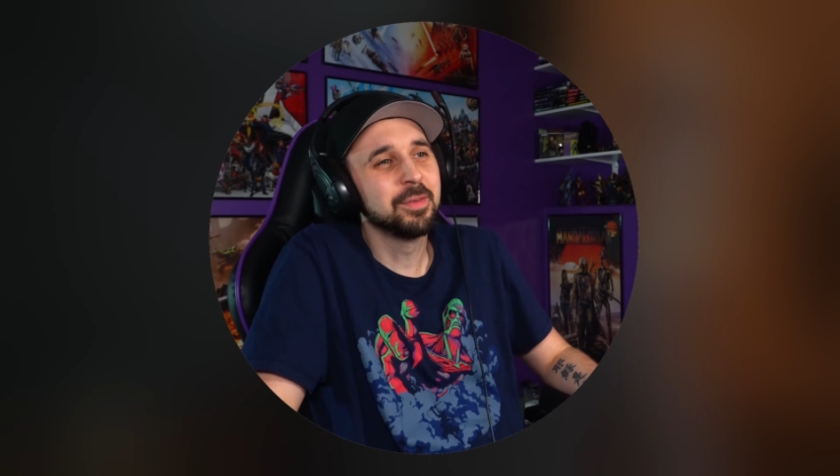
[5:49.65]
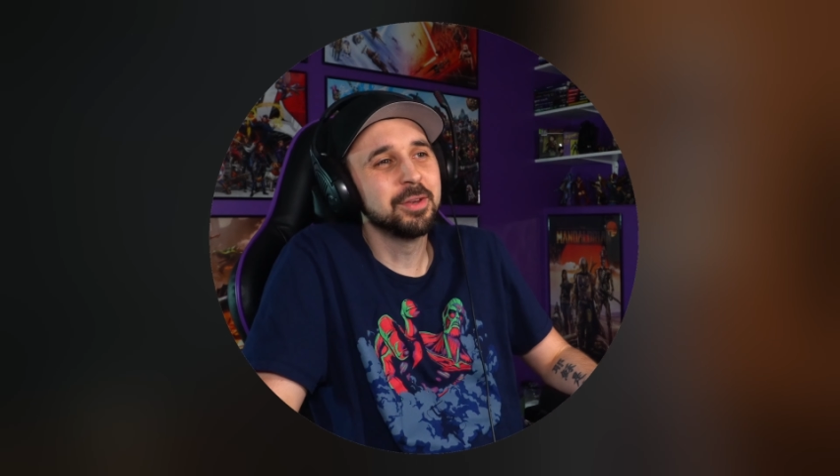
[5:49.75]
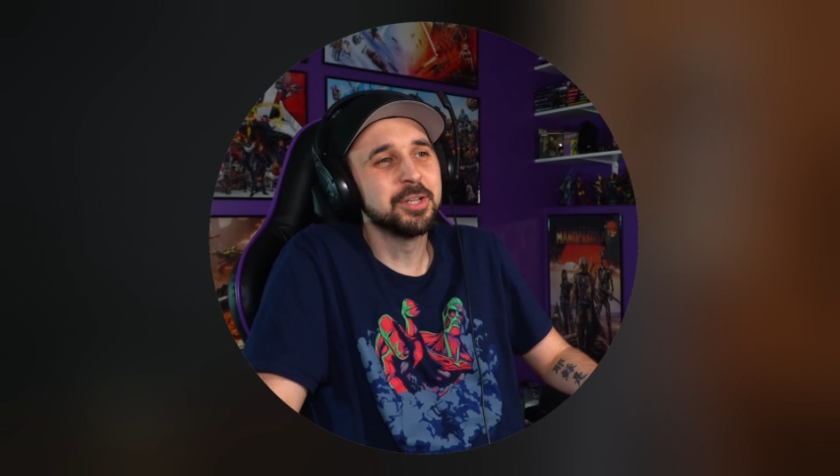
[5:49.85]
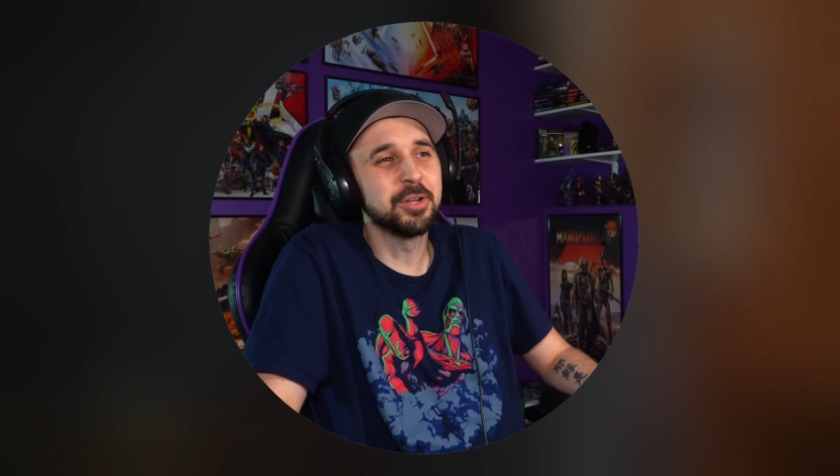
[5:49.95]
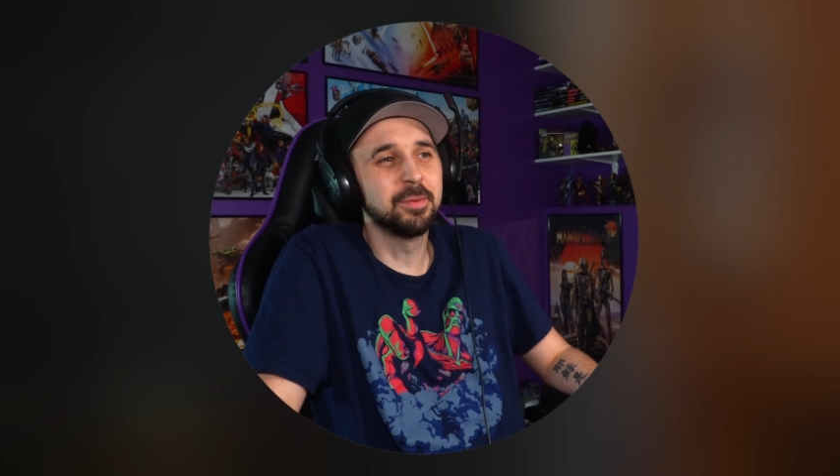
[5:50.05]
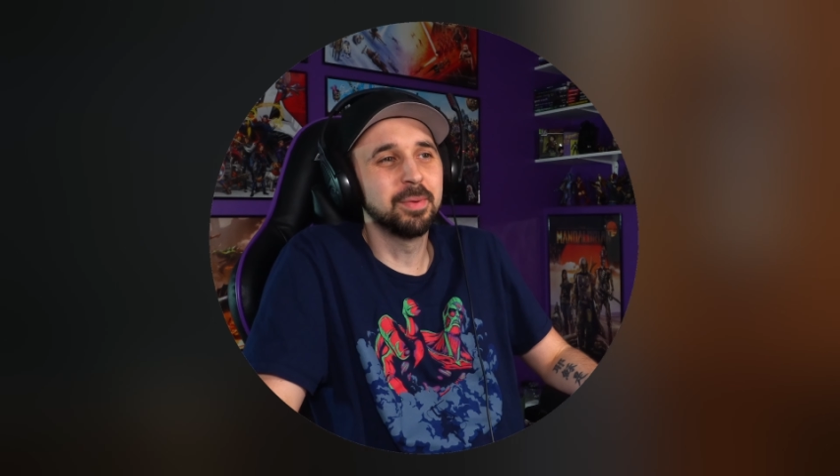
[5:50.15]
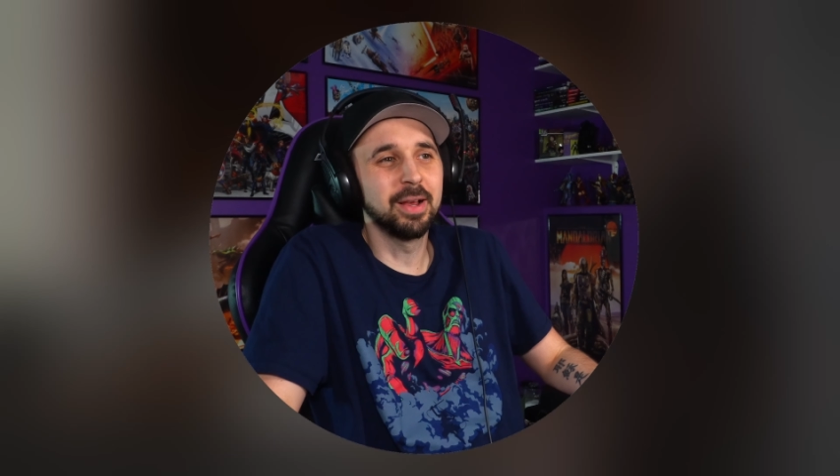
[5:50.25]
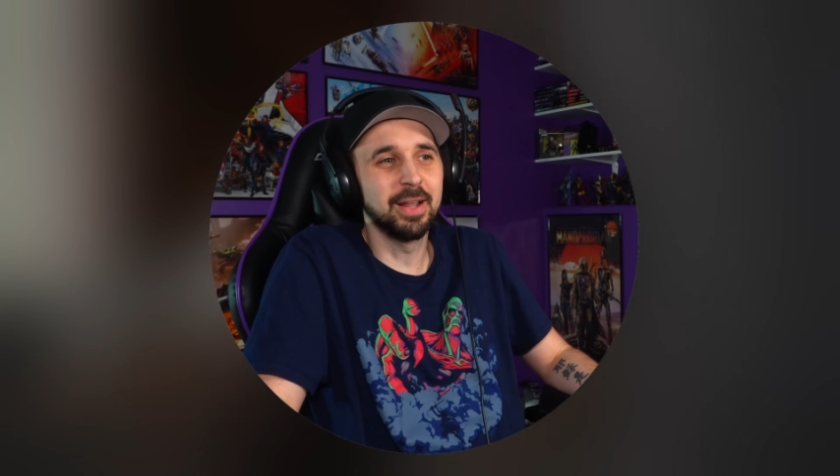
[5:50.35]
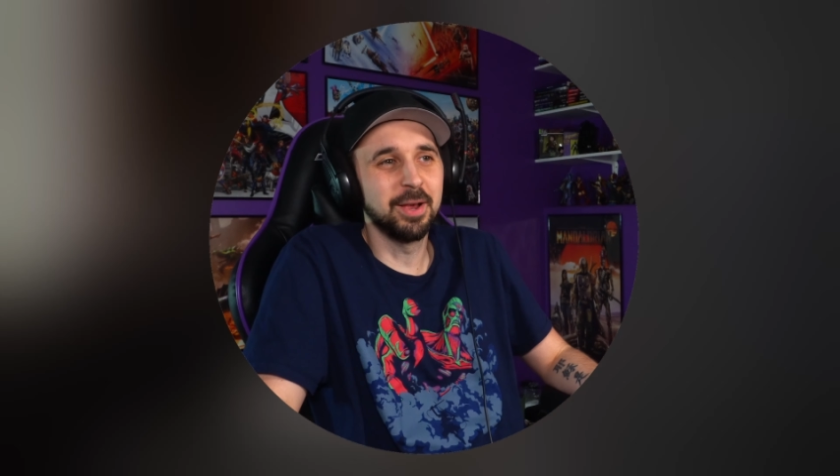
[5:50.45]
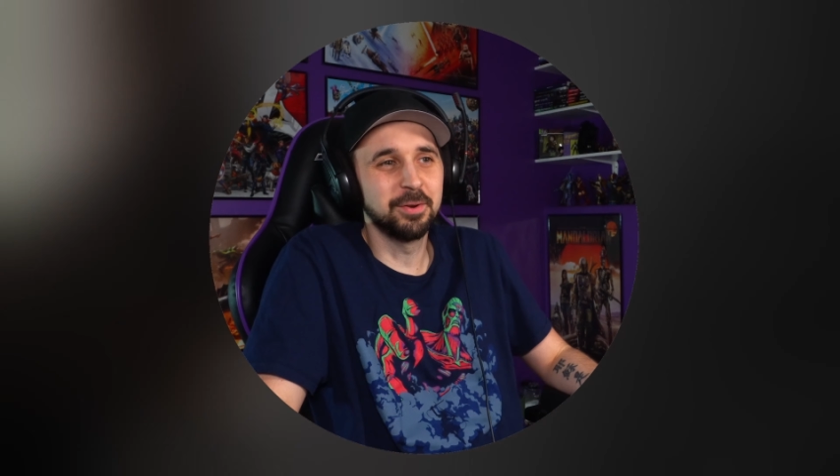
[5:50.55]
You shouldn't be
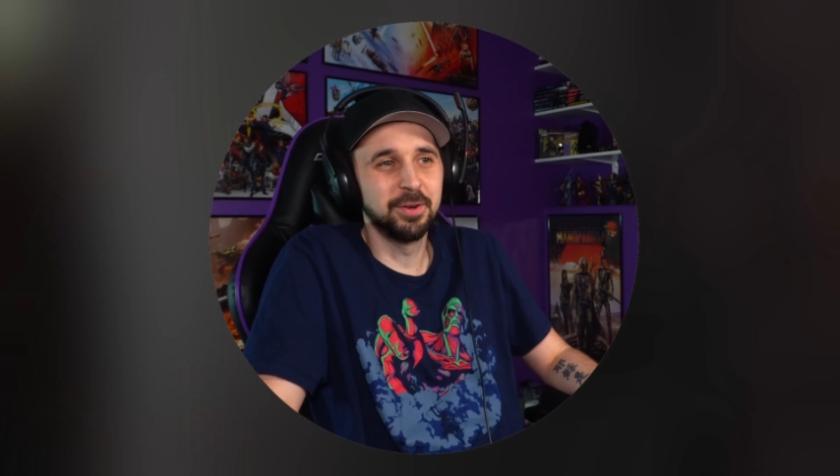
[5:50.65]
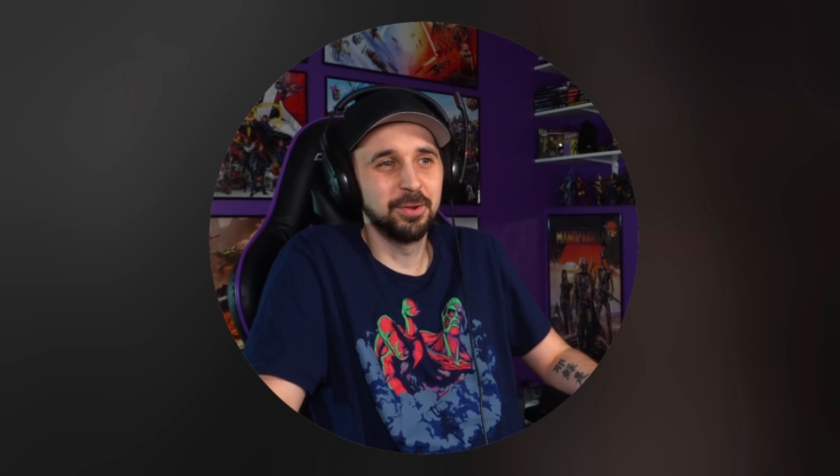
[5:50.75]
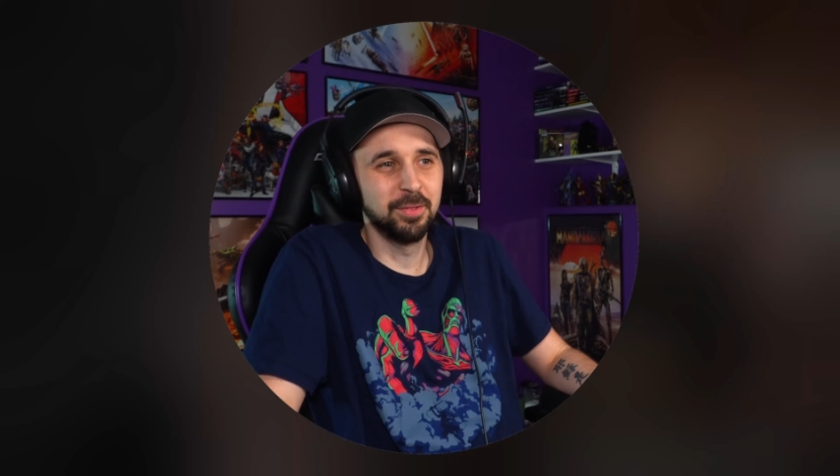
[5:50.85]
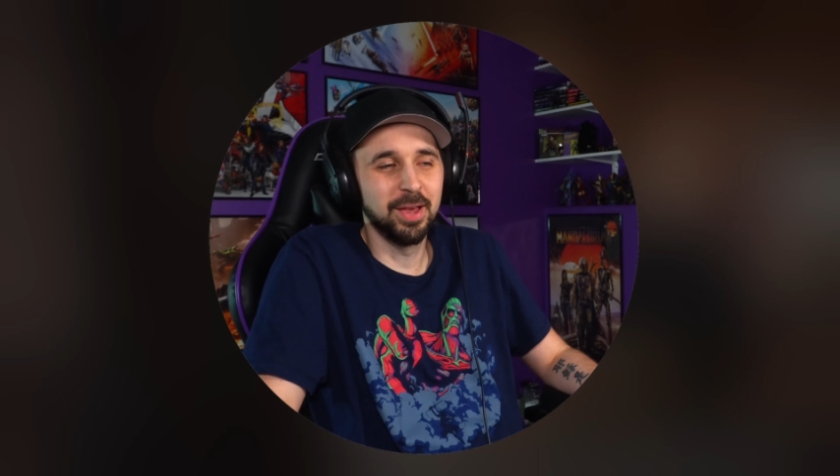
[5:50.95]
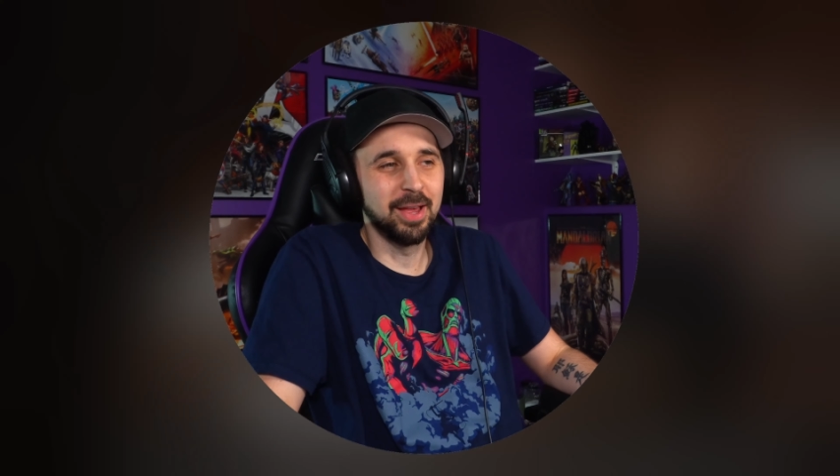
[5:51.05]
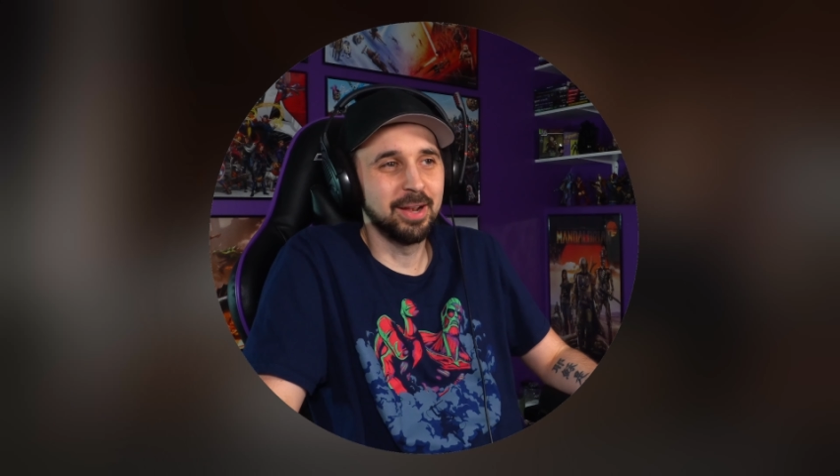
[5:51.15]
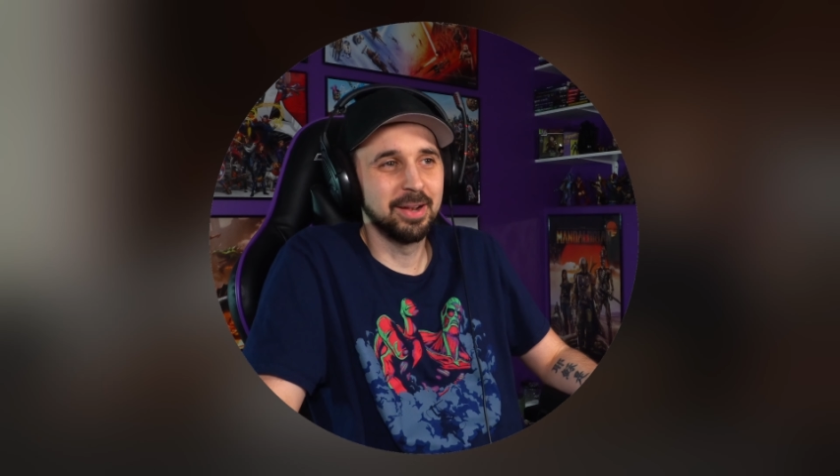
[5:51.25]
allowed to do that.